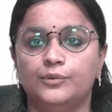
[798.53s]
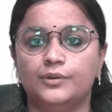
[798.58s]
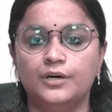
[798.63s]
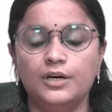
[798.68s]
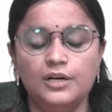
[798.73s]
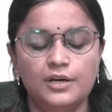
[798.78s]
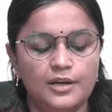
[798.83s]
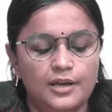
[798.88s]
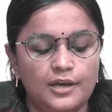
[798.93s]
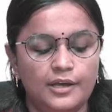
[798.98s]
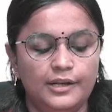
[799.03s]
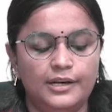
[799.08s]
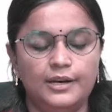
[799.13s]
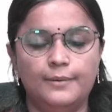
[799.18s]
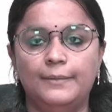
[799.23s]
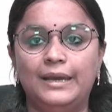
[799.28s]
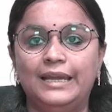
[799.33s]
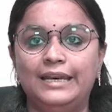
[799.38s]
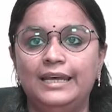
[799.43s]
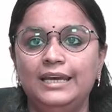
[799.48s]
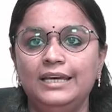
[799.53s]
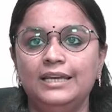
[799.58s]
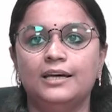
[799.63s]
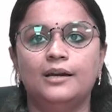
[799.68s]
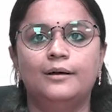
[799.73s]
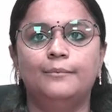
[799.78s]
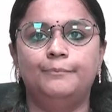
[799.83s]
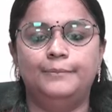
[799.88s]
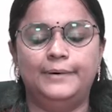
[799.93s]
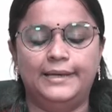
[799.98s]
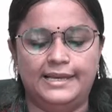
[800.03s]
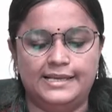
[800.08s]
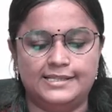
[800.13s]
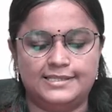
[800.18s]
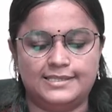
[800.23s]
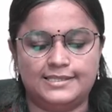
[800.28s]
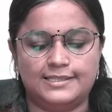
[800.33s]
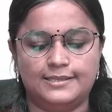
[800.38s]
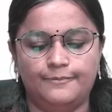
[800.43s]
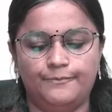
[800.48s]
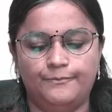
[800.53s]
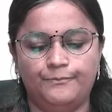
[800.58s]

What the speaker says: the remaining place.